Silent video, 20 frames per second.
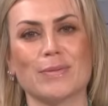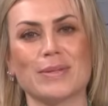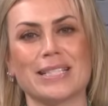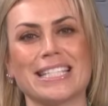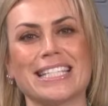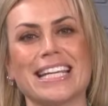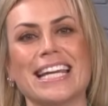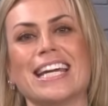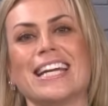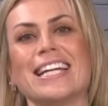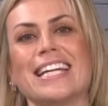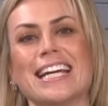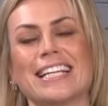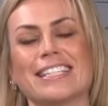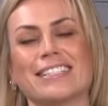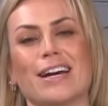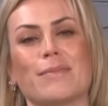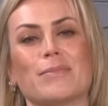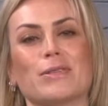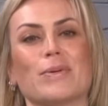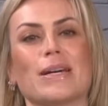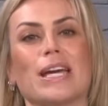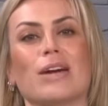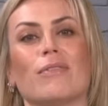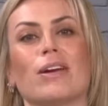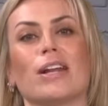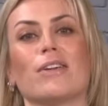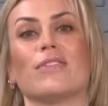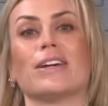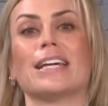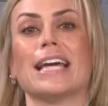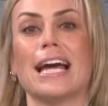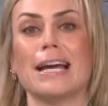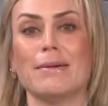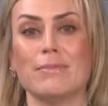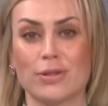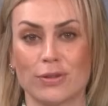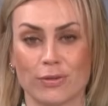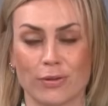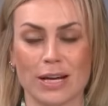We will see you next time as we get ready for
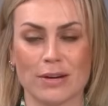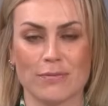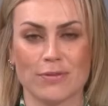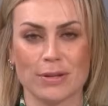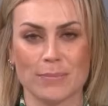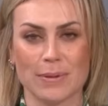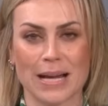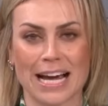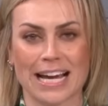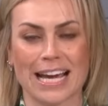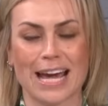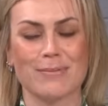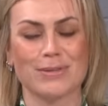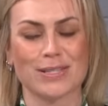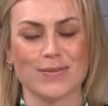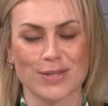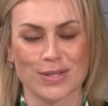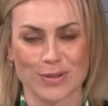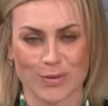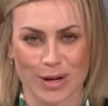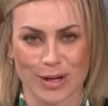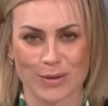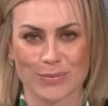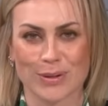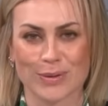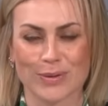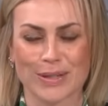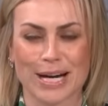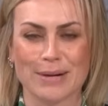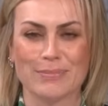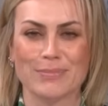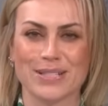Game 3 for the Black Caps in this Cricket World Cup.